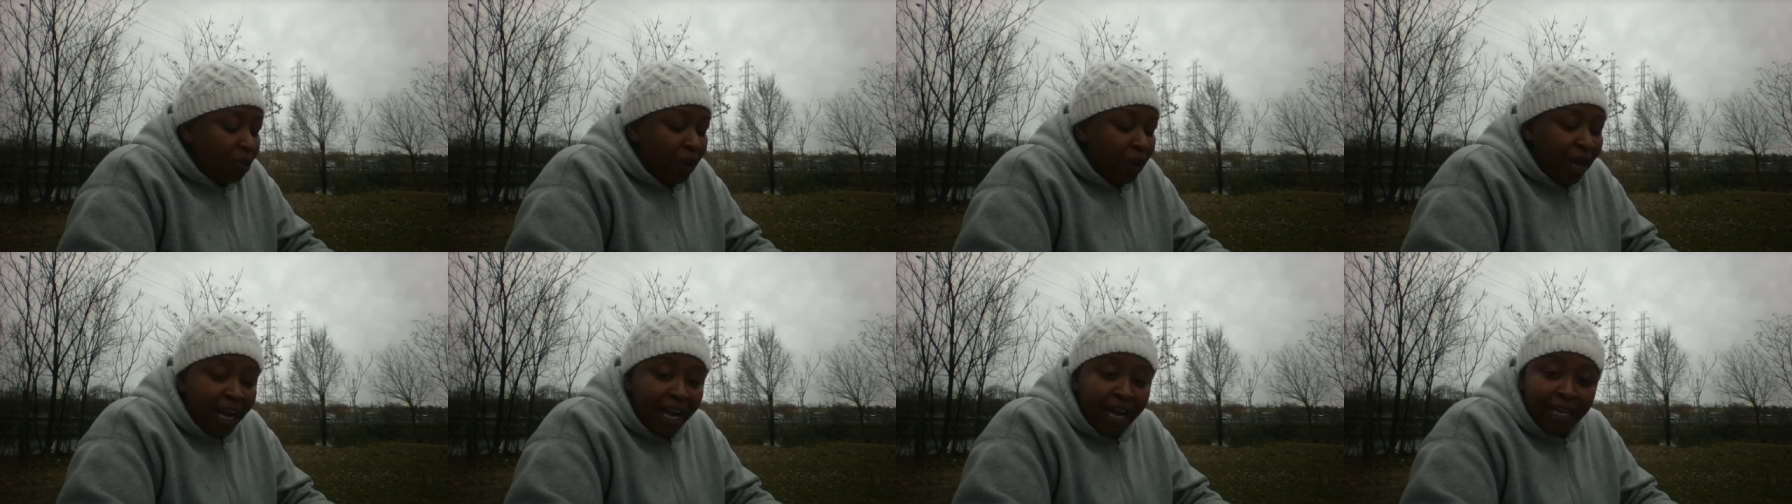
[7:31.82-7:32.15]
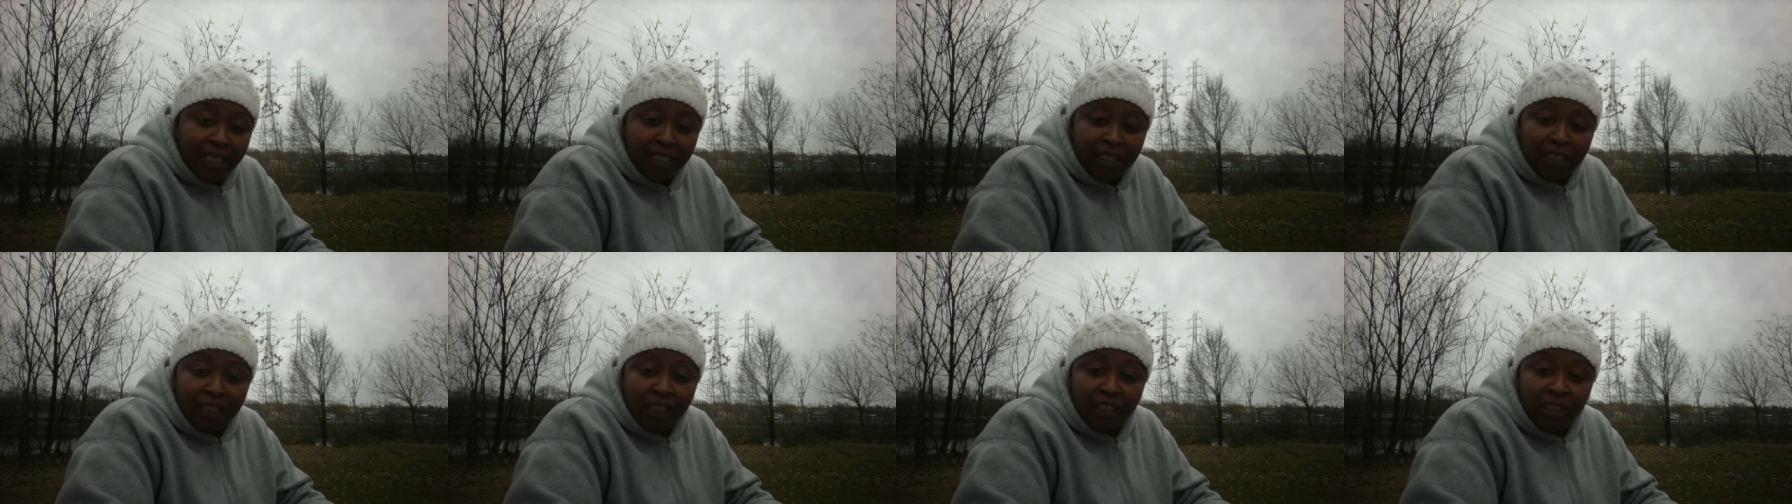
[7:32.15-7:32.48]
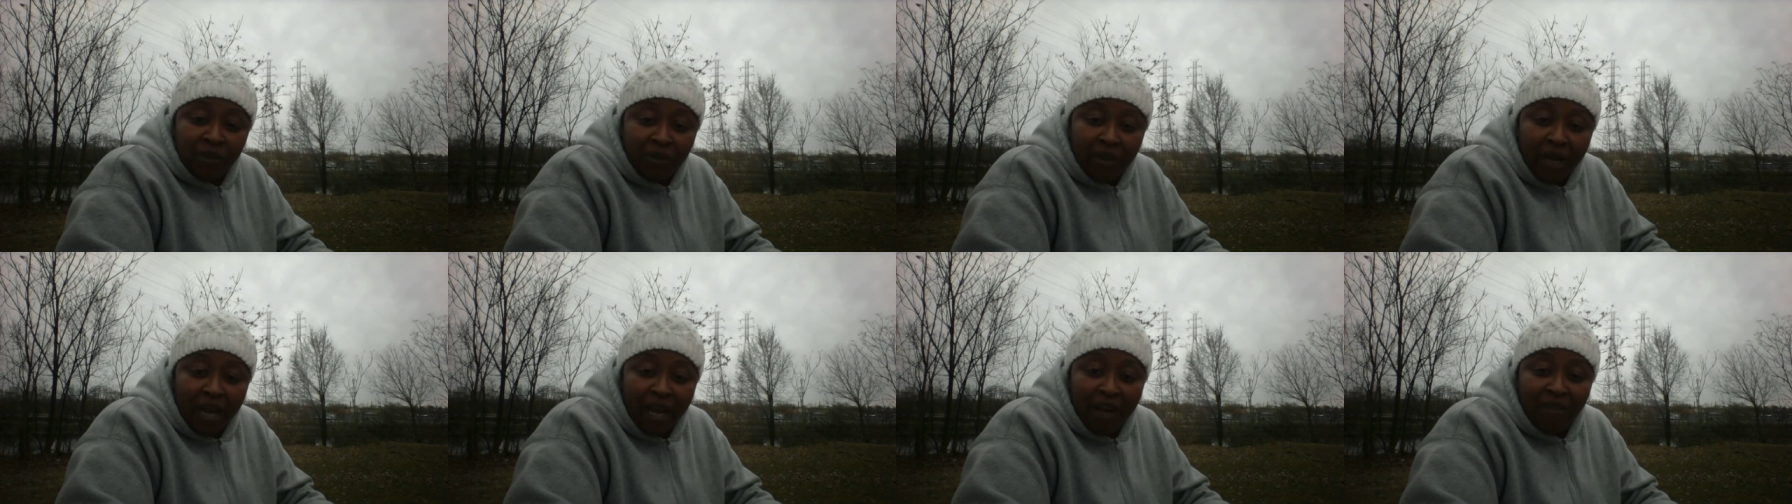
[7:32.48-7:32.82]
paid, and
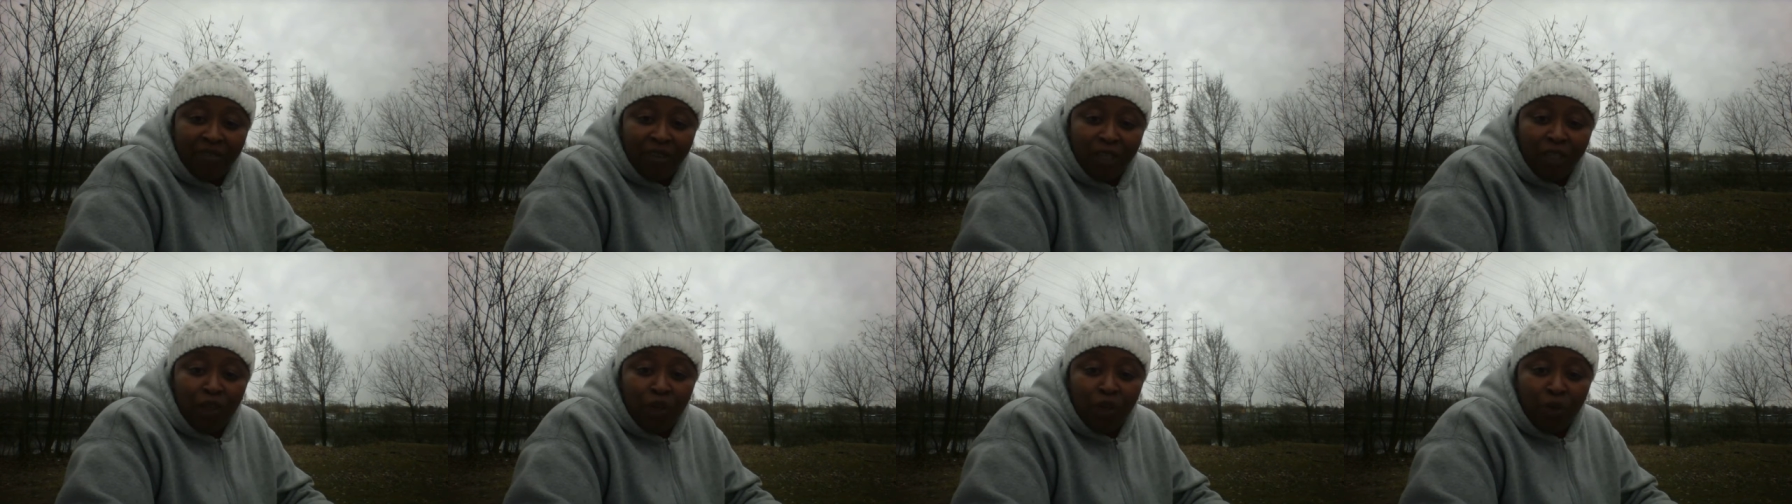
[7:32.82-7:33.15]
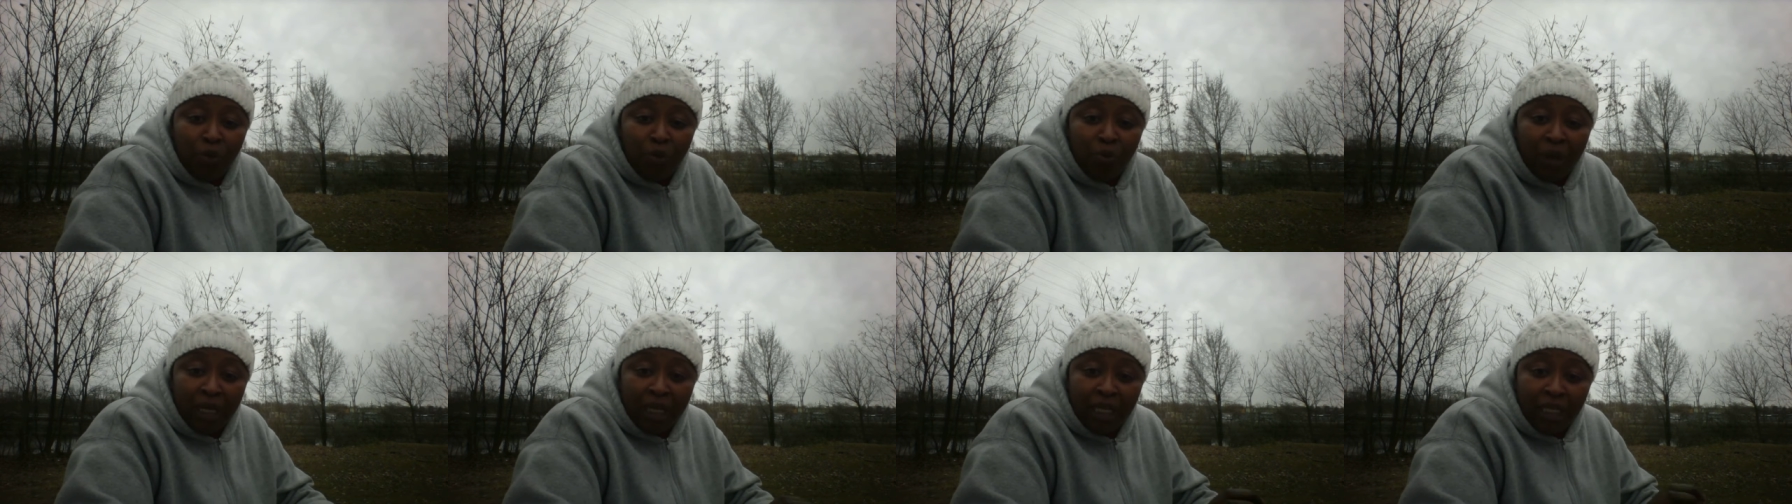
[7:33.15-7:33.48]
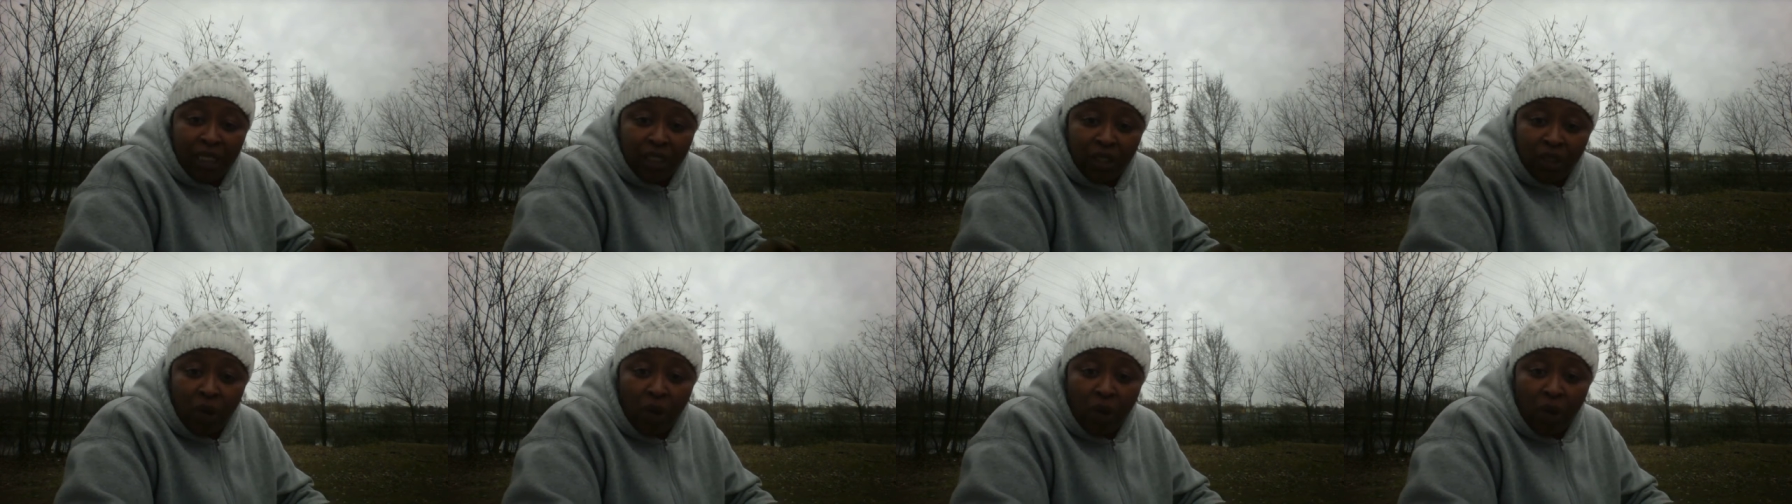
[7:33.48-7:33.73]
still having a little money to